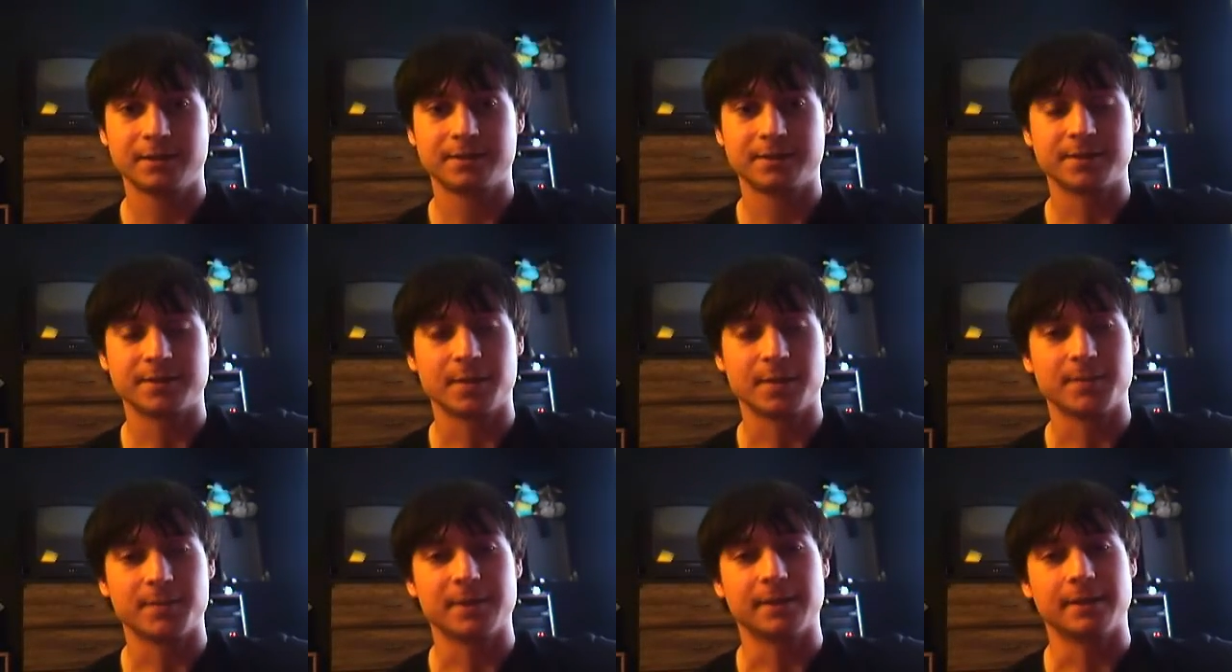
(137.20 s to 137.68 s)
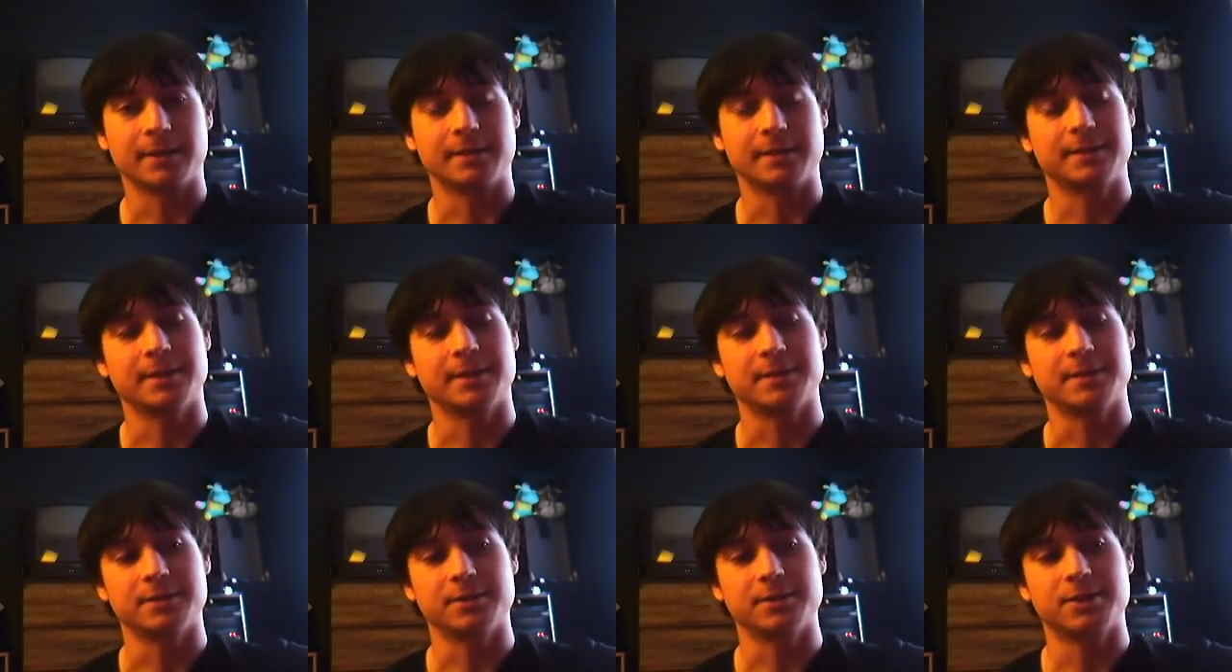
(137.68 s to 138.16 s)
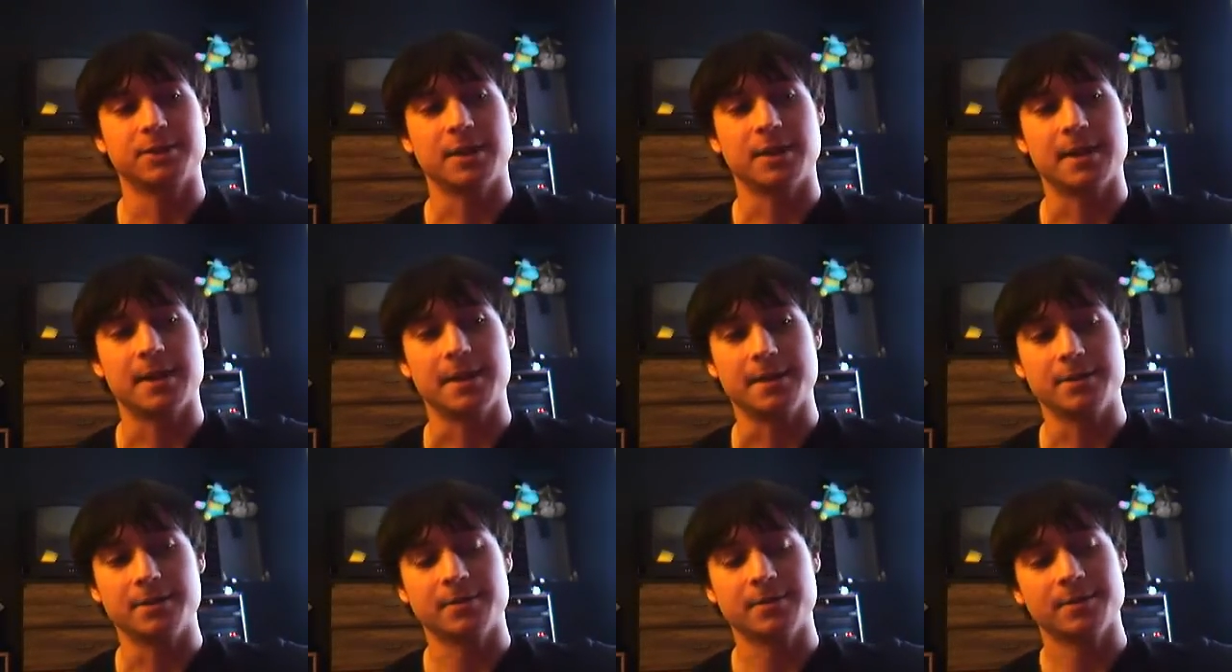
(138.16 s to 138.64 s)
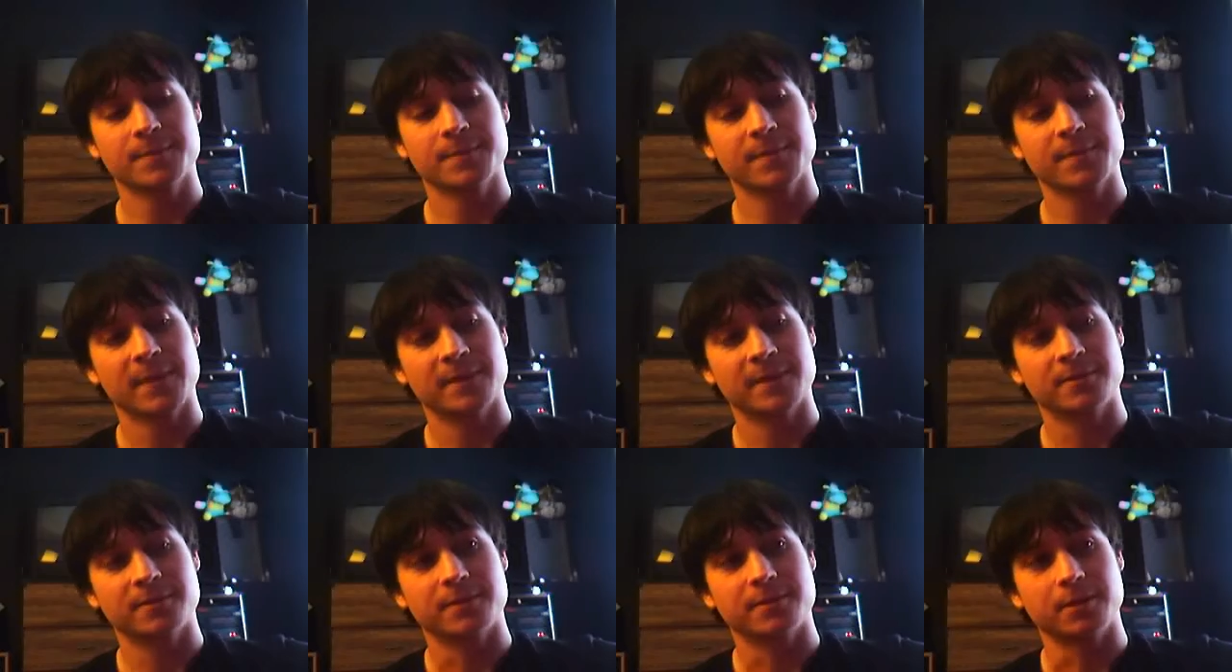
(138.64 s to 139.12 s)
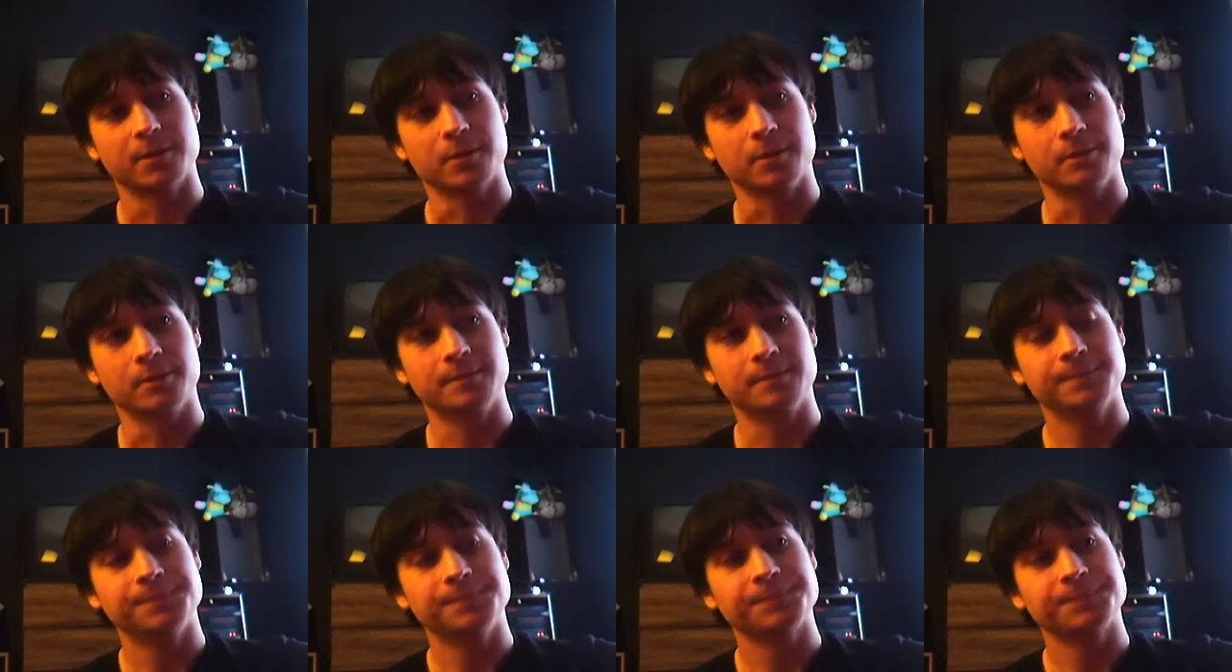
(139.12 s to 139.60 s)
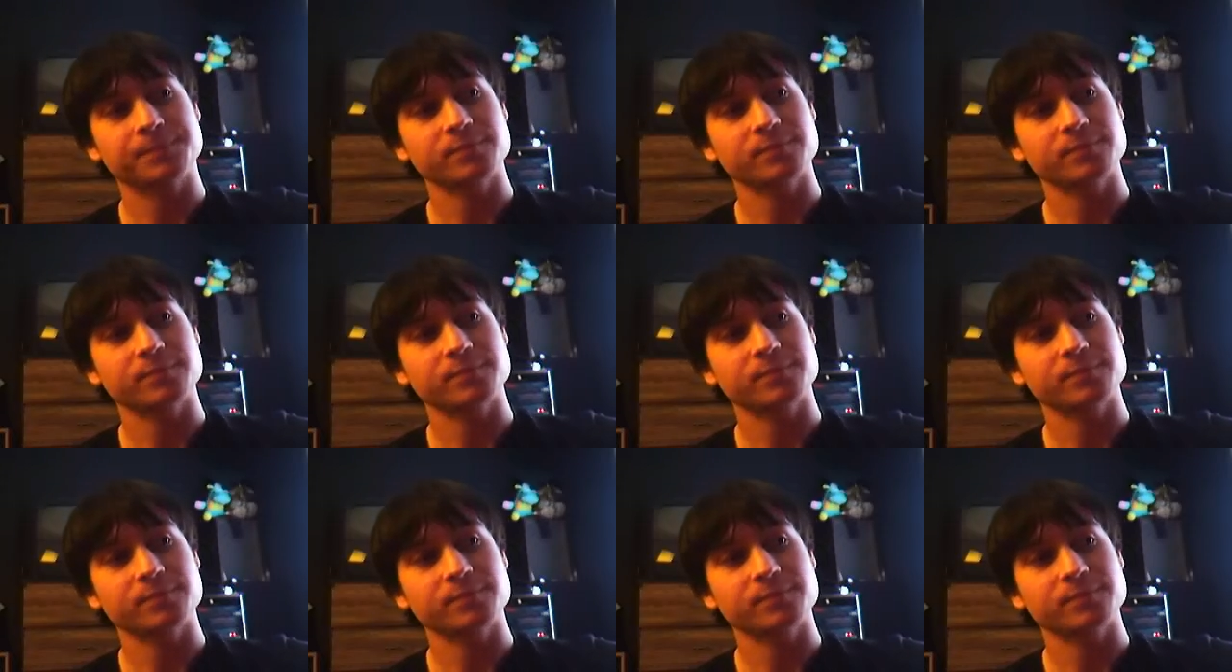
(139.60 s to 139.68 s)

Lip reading: something that doesn't change. So